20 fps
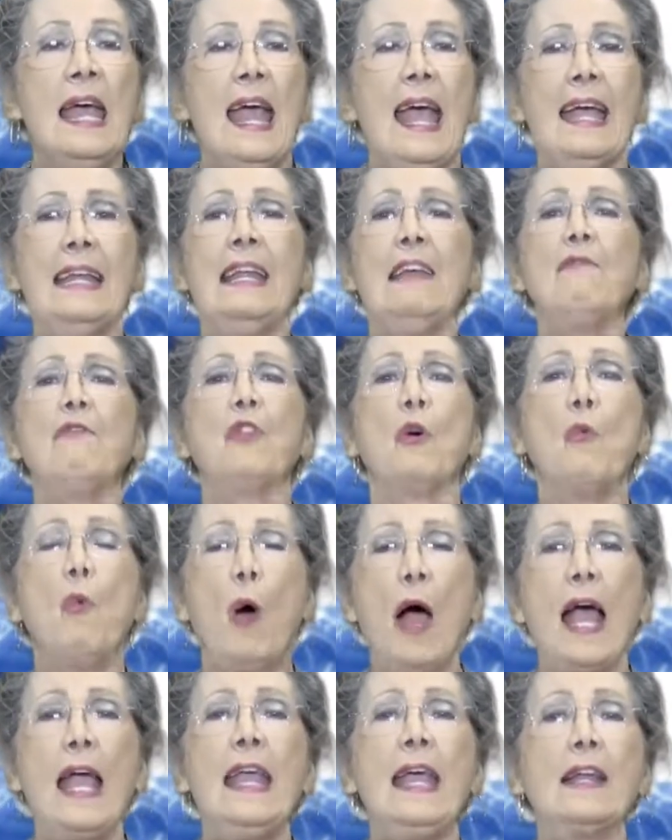And if the
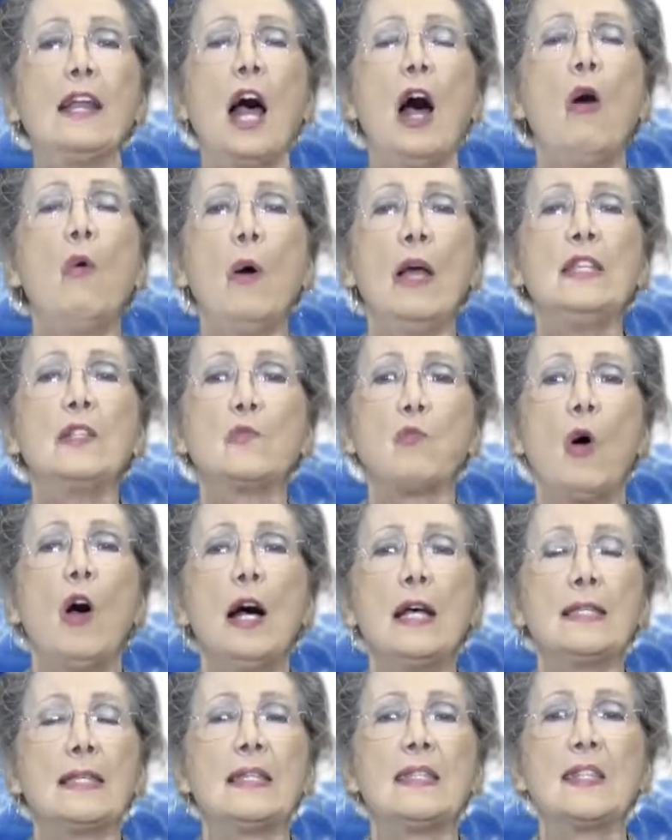way it always
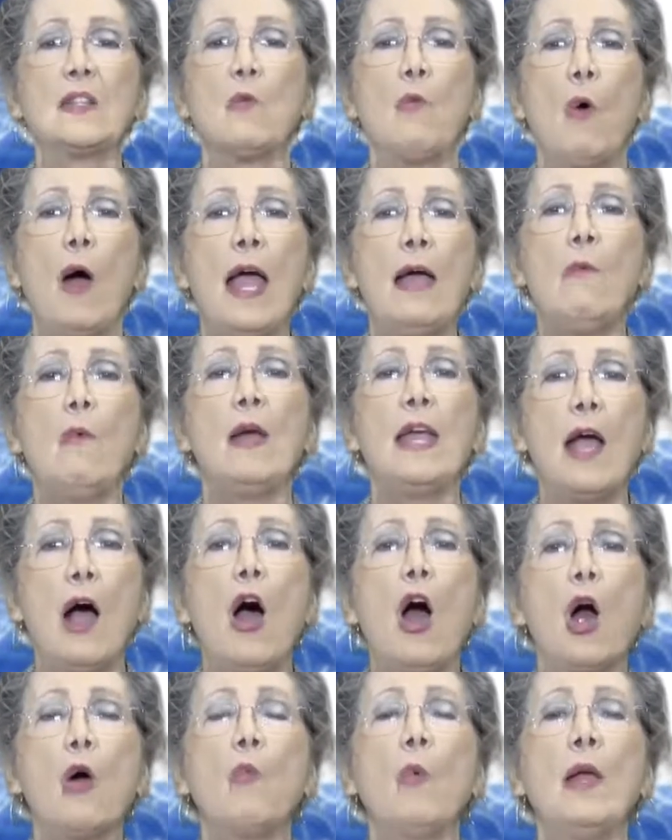was is the way we are,